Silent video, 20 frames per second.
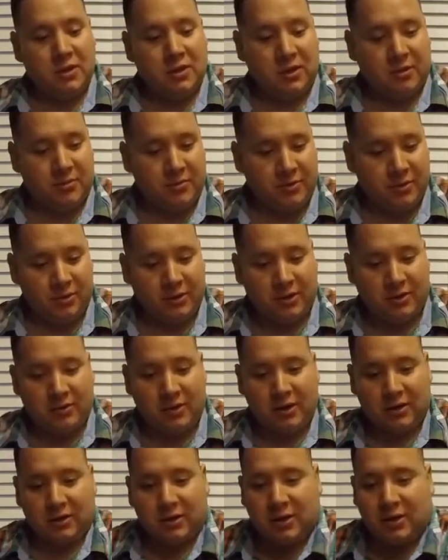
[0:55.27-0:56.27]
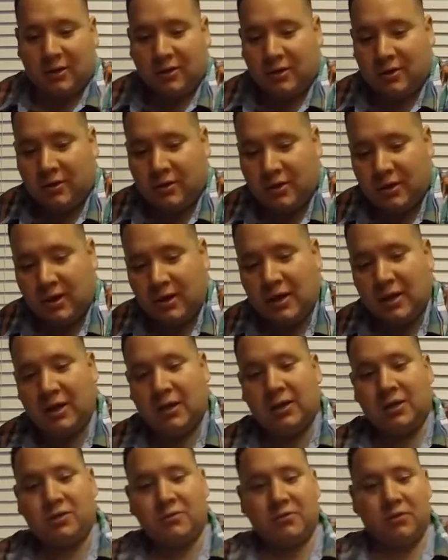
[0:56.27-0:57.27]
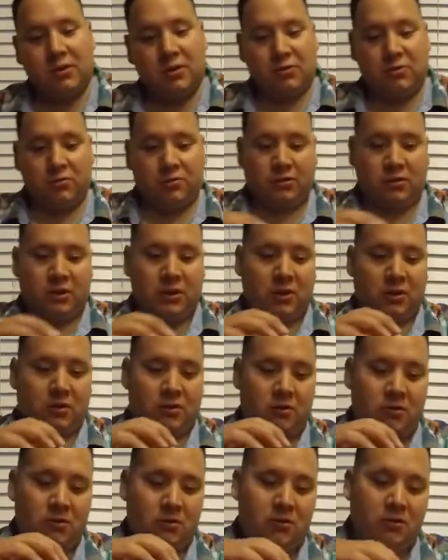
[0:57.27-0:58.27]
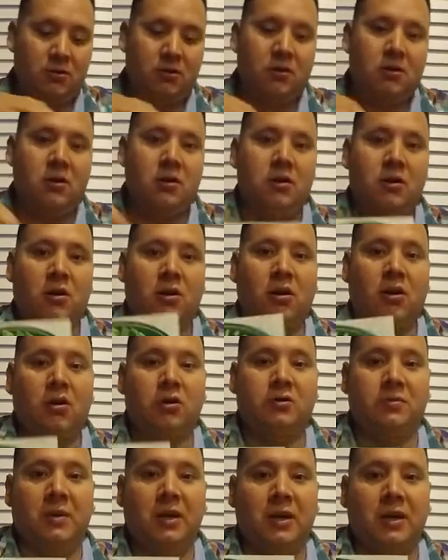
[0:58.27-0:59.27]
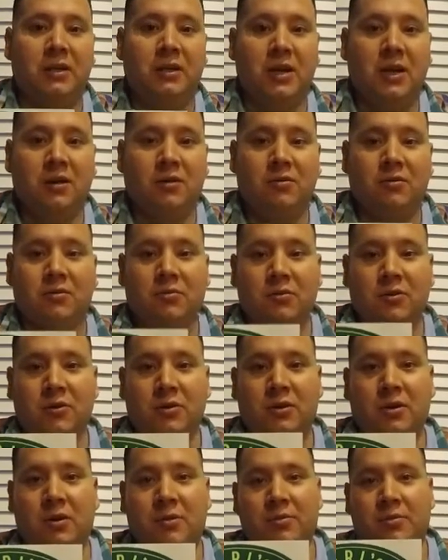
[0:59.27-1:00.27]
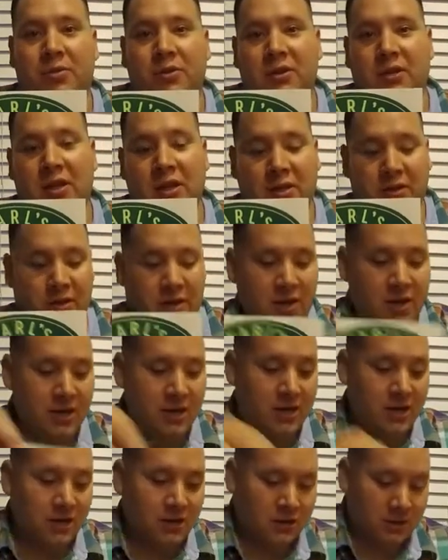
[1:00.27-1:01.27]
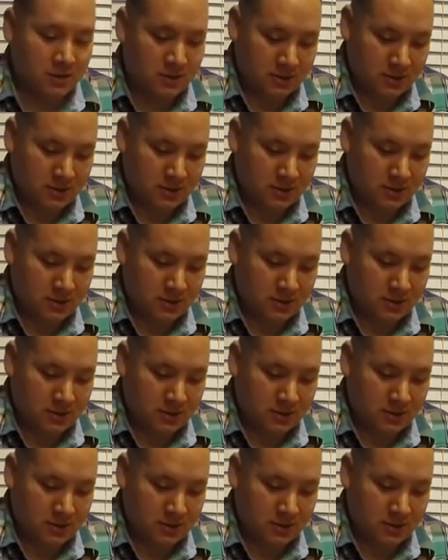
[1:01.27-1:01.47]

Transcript: I'm gonna put that right there. And this really cool sticker, Karl's Bait and Tackle. I'm gonna put that on the kayak.